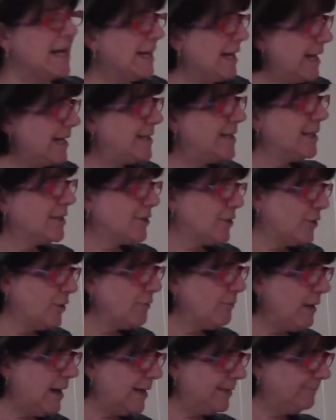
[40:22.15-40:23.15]
98.6,
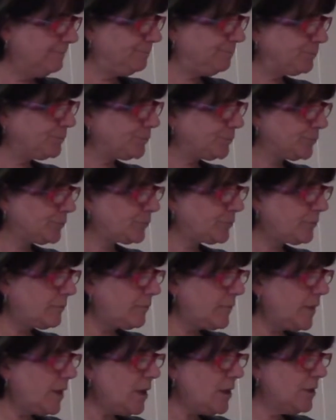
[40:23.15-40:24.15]
good, right?
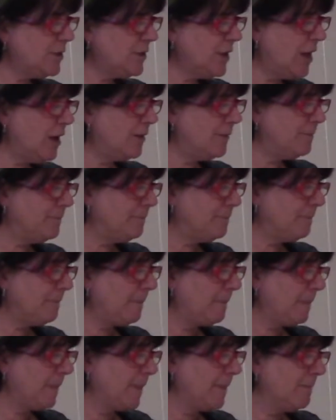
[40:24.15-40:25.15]
So,
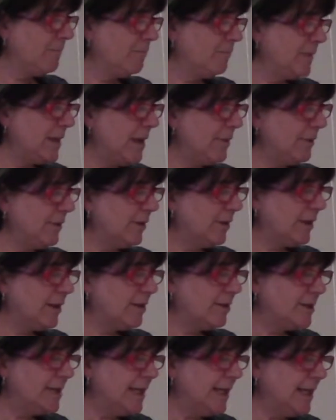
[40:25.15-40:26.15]
now we look at
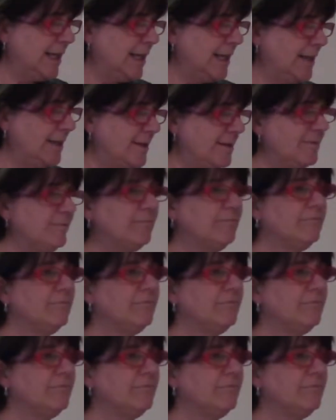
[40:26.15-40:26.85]
our T's.